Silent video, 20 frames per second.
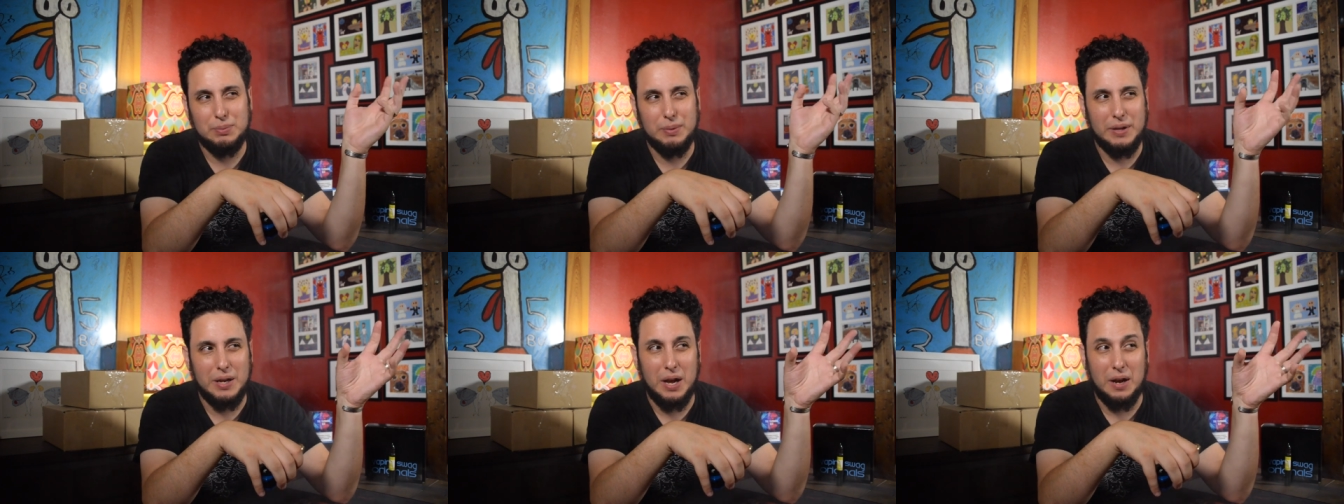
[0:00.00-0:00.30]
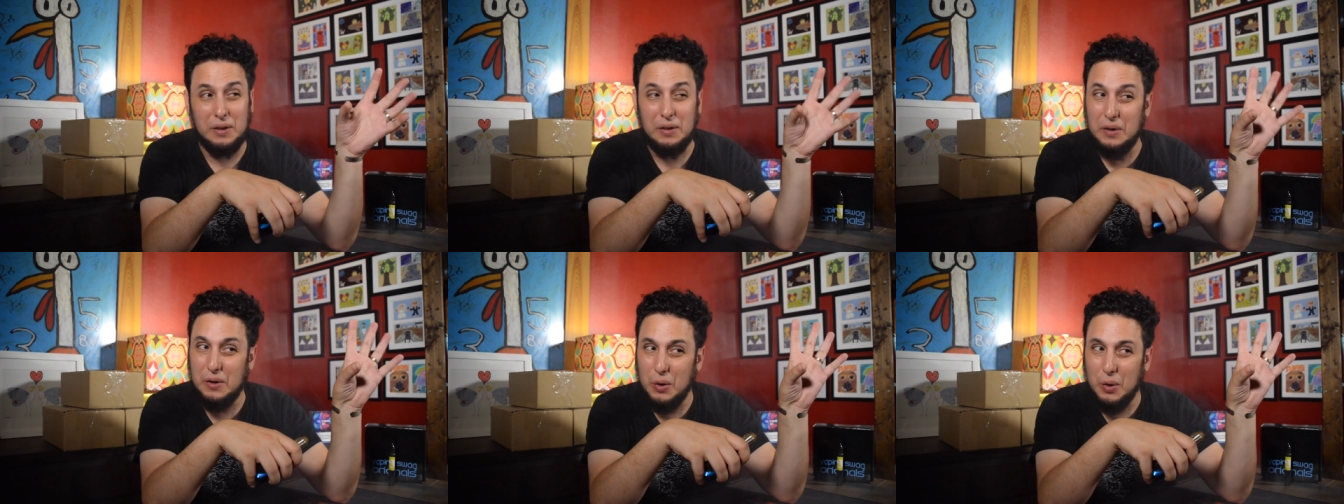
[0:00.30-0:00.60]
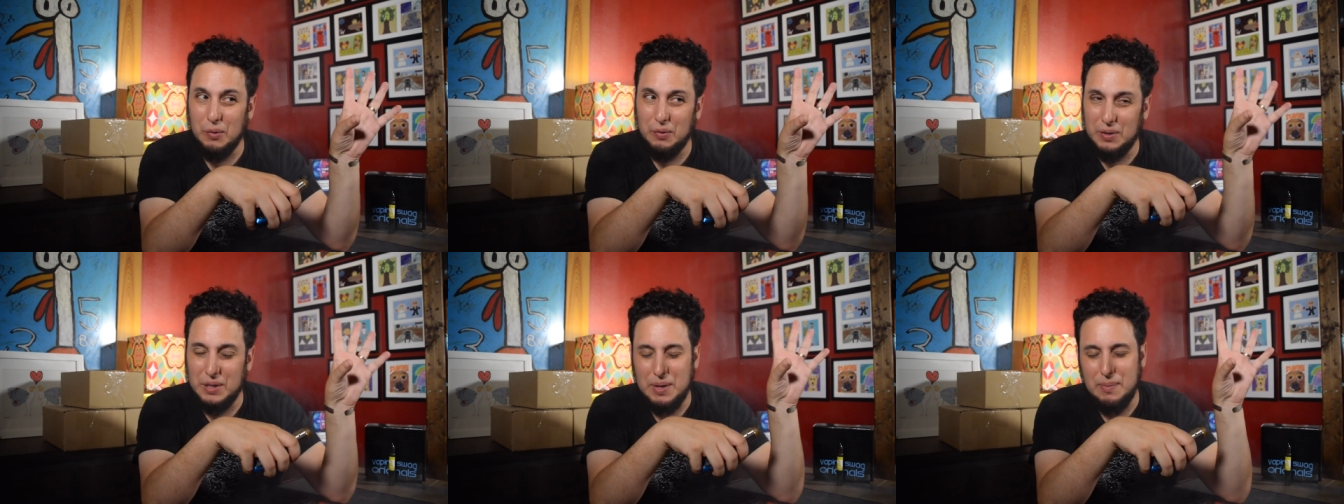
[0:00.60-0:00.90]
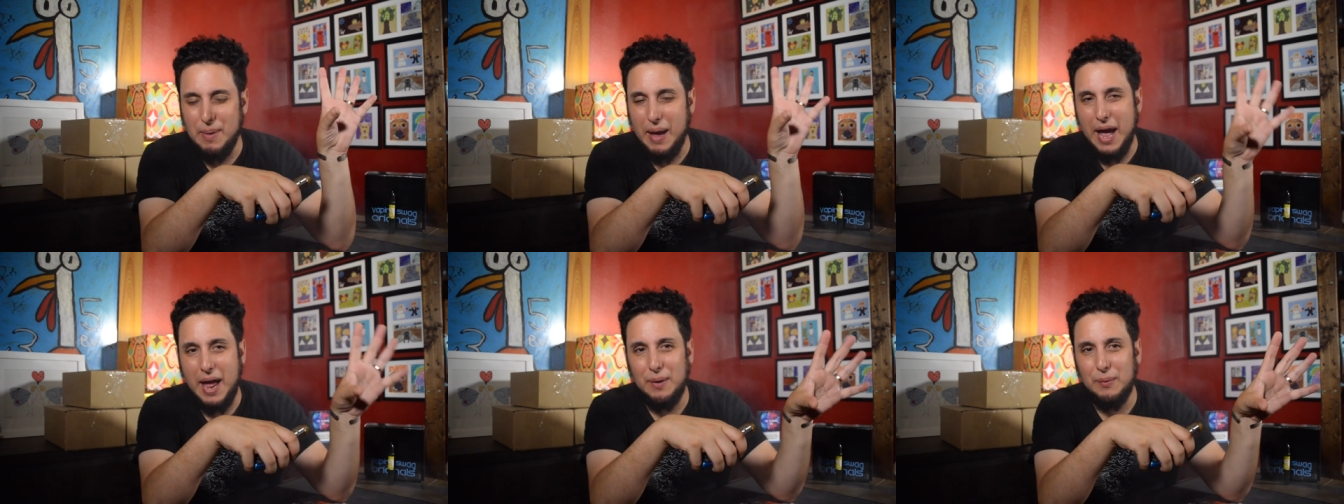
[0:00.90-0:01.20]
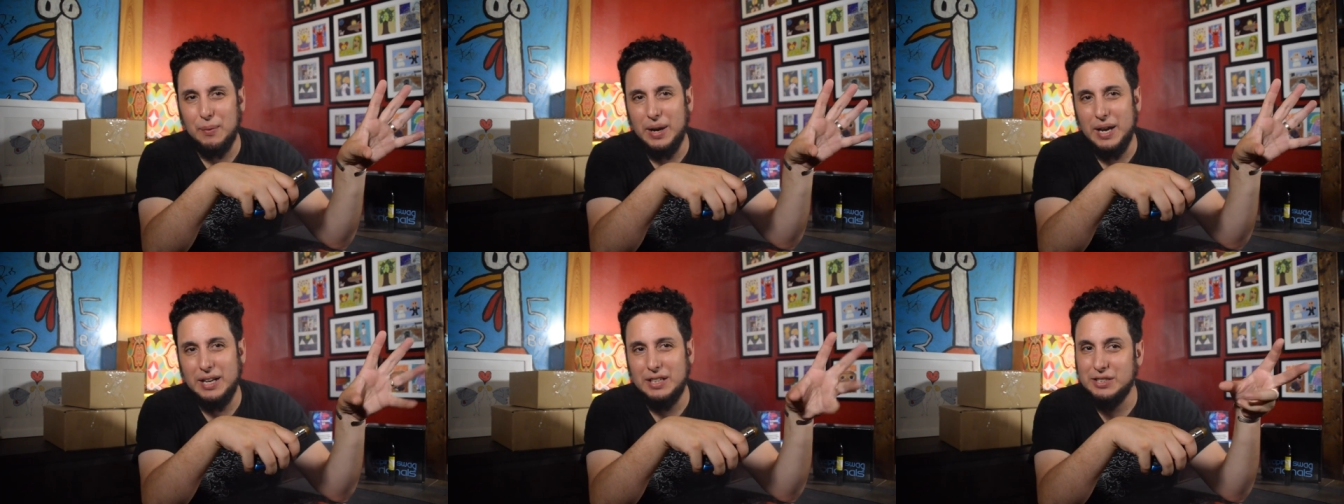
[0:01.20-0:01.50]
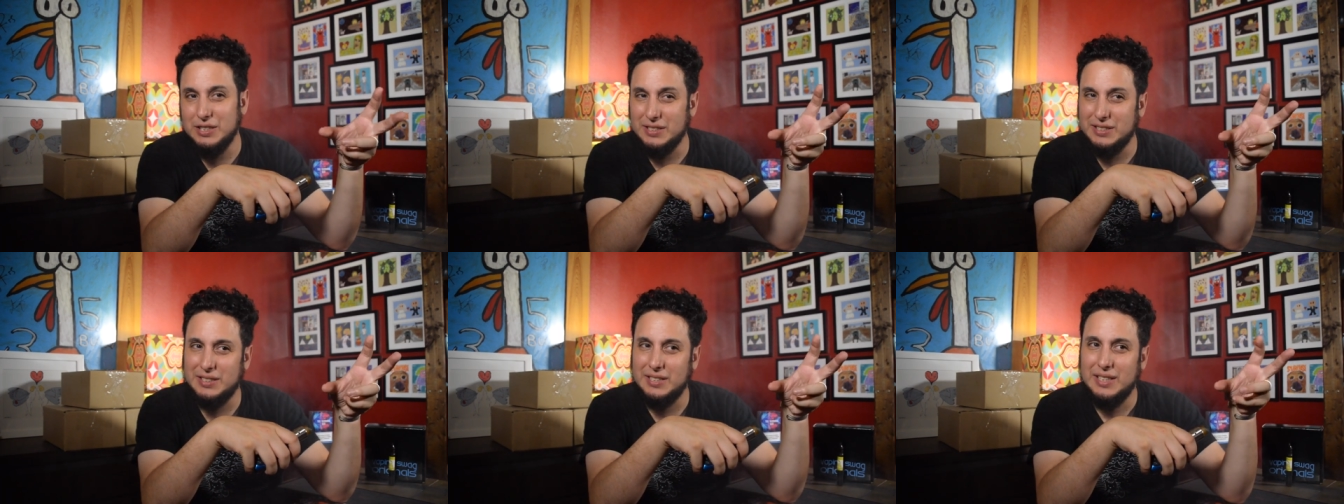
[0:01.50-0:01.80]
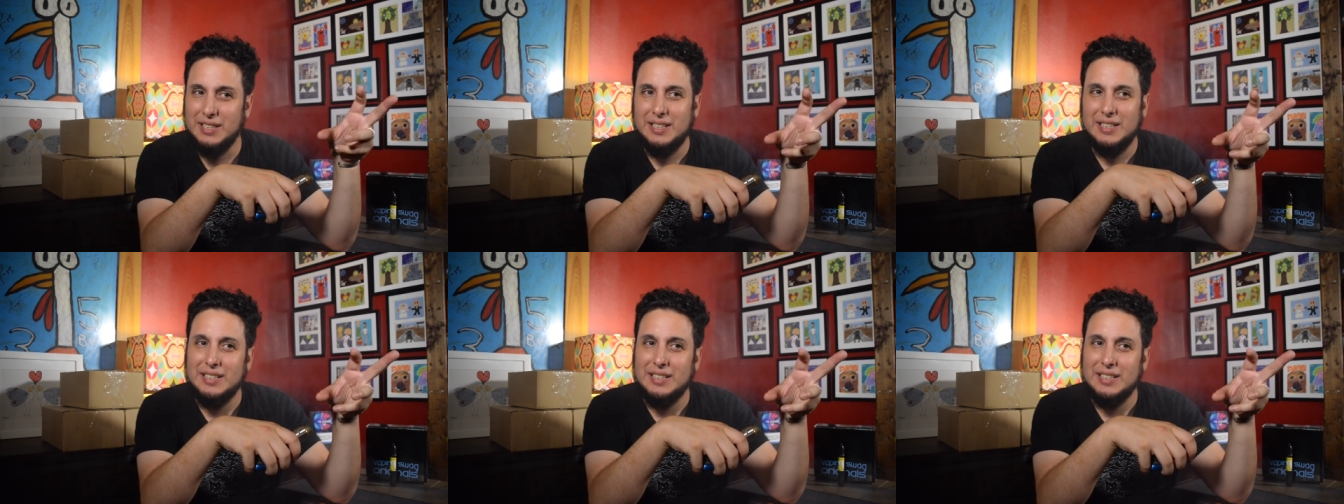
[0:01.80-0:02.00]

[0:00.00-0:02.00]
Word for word: but not in no really bad way, just